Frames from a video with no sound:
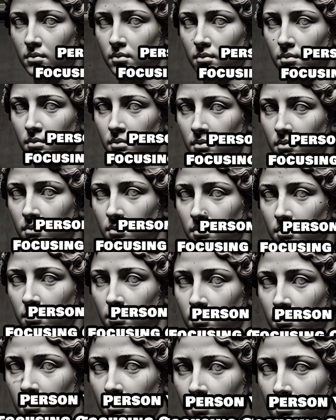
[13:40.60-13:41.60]
by
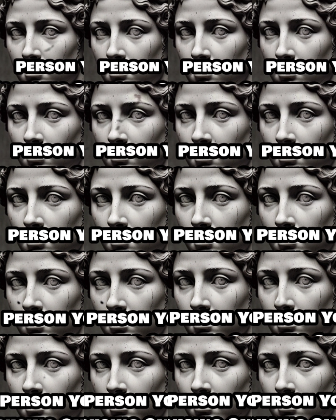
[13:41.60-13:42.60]
focusing on these
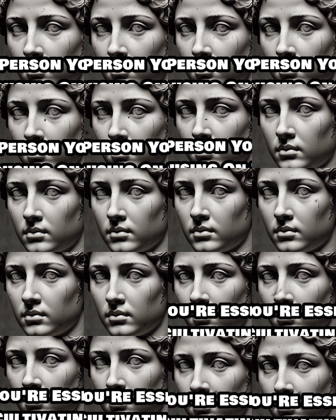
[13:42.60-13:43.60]
areas.
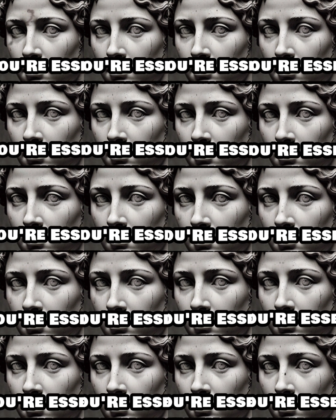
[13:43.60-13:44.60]
You're essentially
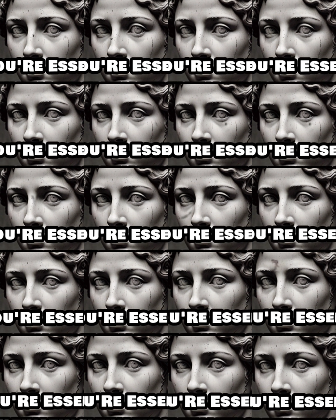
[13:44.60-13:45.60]
cultivating a
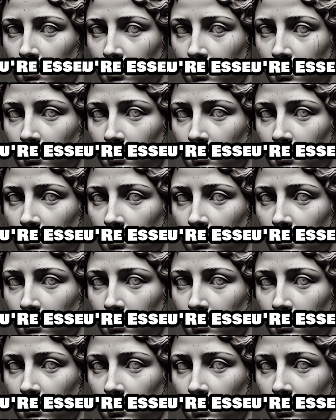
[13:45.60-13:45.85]
rich,